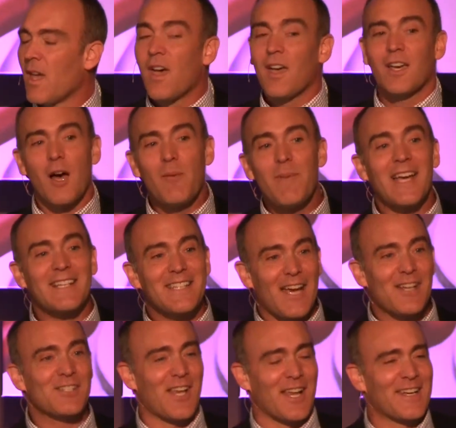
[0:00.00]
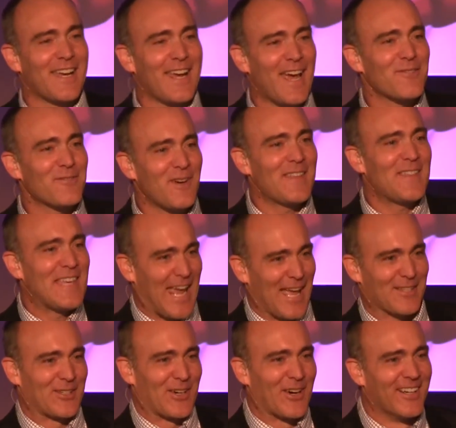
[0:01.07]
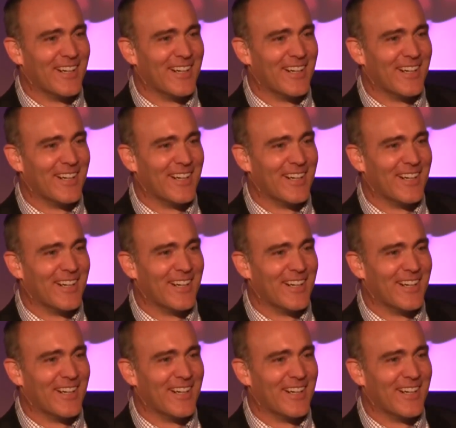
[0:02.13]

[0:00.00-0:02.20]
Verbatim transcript: Come back next Sunday and find the answer.